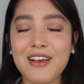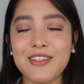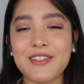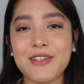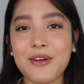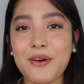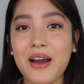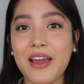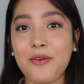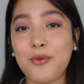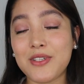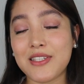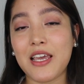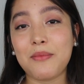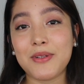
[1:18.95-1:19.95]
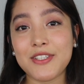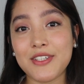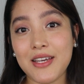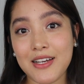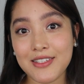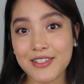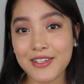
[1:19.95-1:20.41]
So I was able
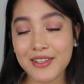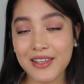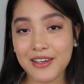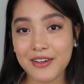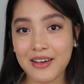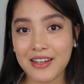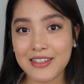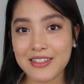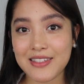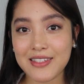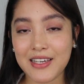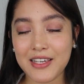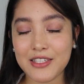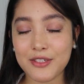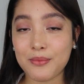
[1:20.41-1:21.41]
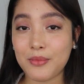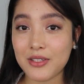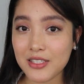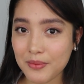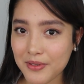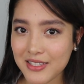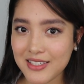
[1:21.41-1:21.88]
to enter the United States
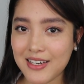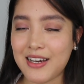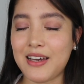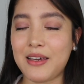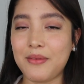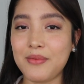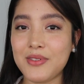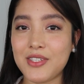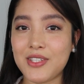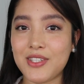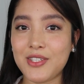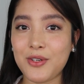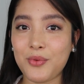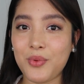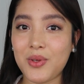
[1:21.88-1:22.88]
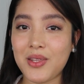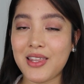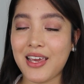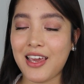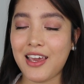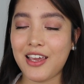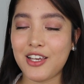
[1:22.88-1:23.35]
multiple times
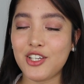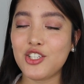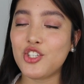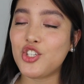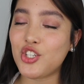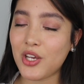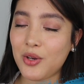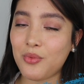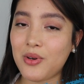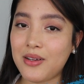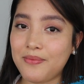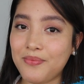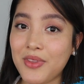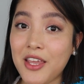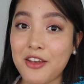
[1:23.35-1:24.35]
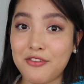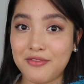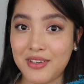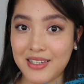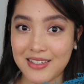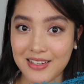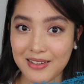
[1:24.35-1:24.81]
with a J1
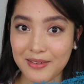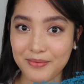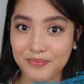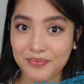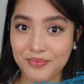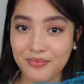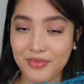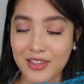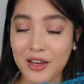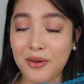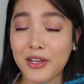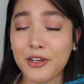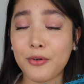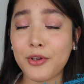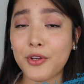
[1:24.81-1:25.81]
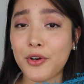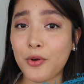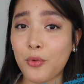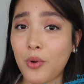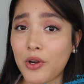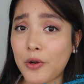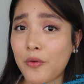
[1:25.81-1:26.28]
visa. Now I know
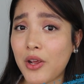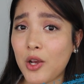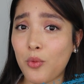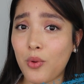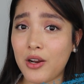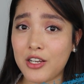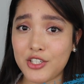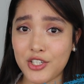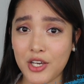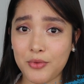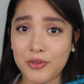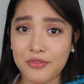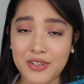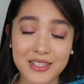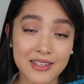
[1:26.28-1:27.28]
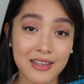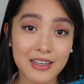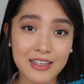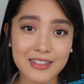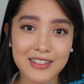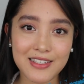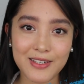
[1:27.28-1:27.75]
you're wondering what a J1 visa
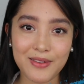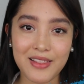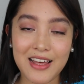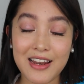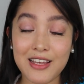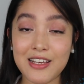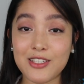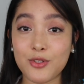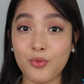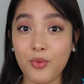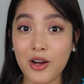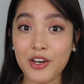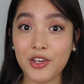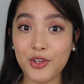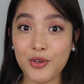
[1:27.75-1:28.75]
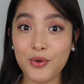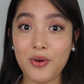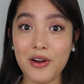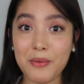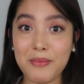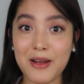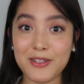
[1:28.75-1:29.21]
is, so that is what you
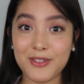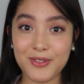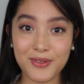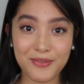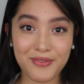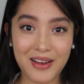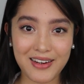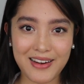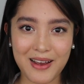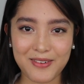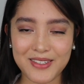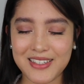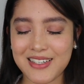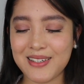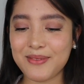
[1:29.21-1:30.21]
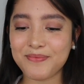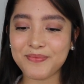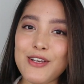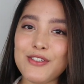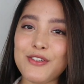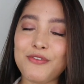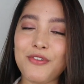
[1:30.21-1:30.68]
are about to find out.
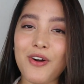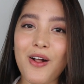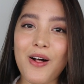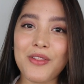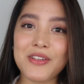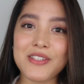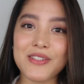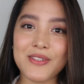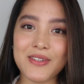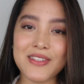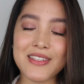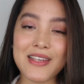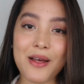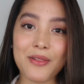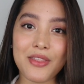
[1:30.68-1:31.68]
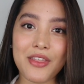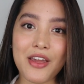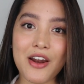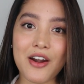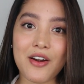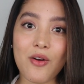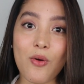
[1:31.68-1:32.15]
So for all the students out
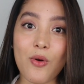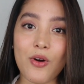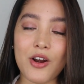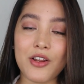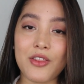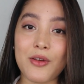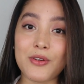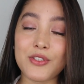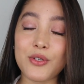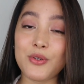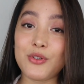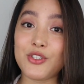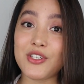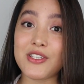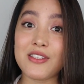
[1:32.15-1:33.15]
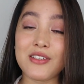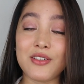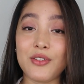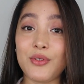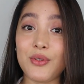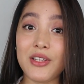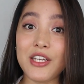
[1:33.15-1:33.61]
there, or those who
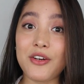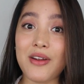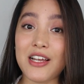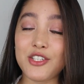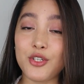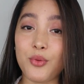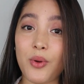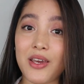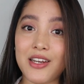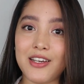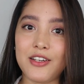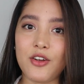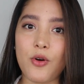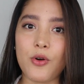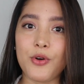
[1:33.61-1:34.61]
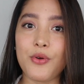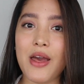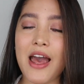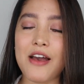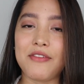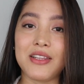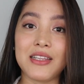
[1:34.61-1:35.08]
just newly graduated or who
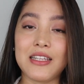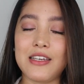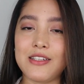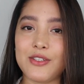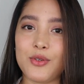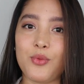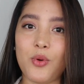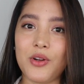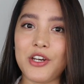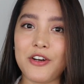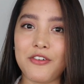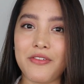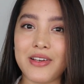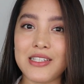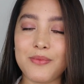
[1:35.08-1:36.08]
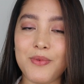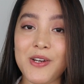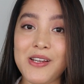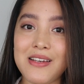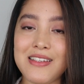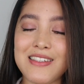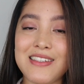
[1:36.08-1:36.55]
have at least 1 year of
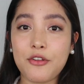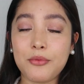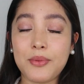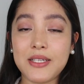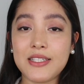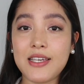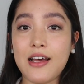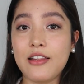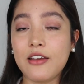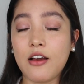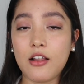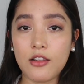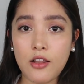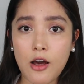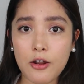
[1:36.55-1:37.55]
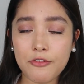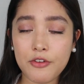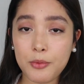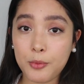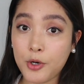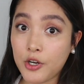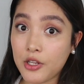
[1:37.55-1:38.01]
experience, I'll be telling a lot of
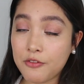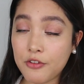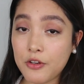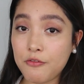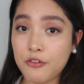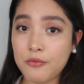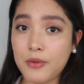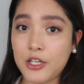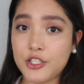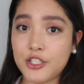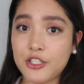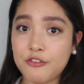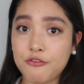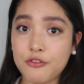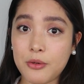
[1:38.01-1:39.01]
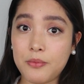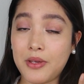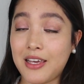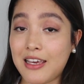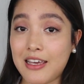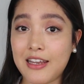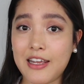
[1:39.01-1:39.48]
important information from
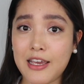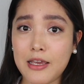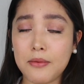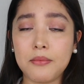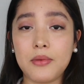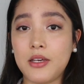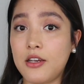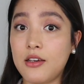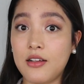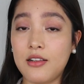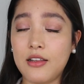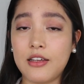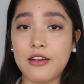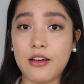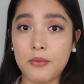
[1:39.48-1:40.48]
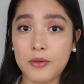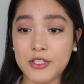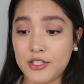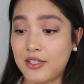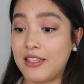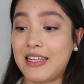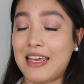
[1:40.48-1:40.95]
beginning, middle, and up
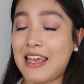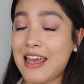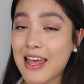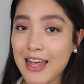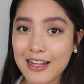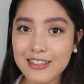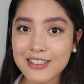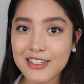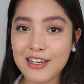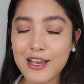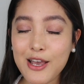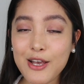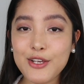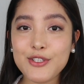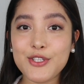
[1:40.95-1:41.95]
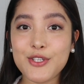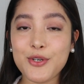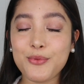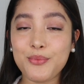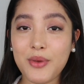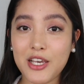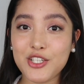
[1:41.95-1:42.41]
until the end.
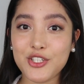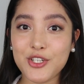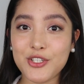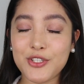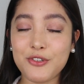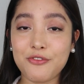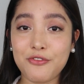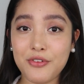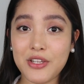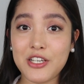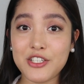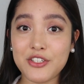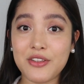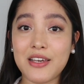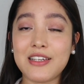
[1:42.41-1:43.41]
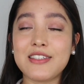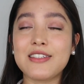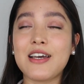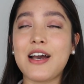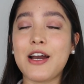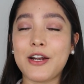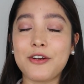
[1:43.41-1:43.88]
So make sure to finish the
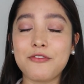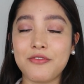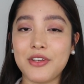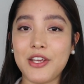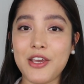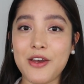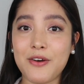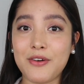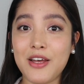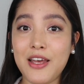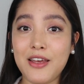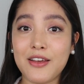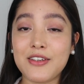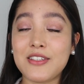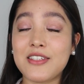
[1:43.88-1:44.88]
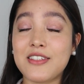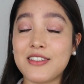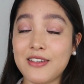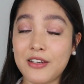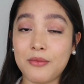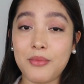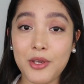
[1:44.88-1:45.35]
entire video because
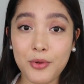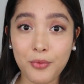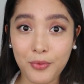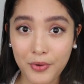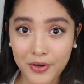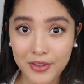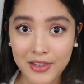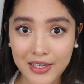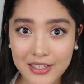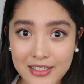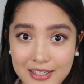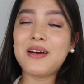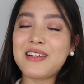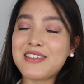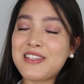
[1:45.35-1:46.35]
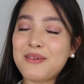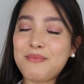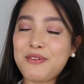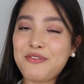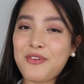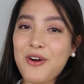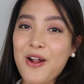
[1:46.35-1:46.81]
it's gonna be worth it. But
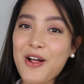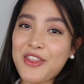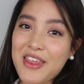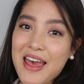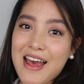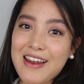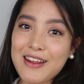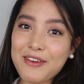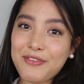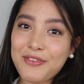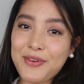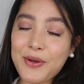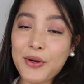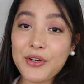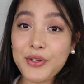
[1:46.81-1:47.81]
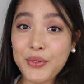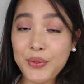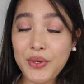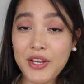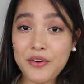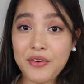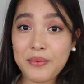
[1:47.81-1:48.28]
before all that, if you're new
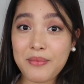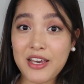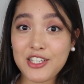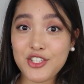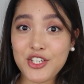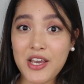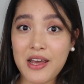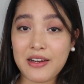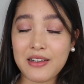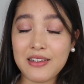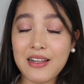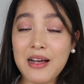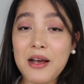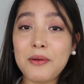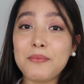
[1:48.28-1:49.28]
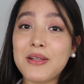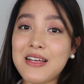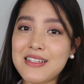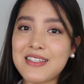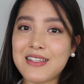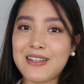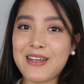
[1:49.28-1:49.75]
here in my channel,
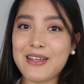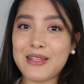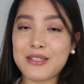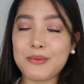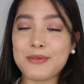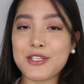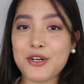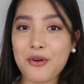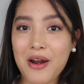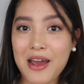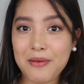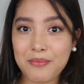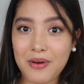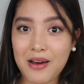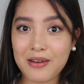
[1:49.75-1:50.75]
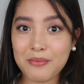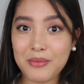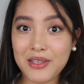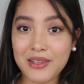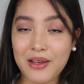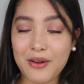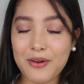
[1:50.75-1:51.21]
please click the subscribe button
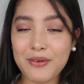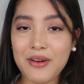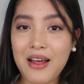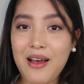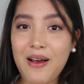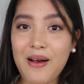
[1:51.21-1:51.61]
below.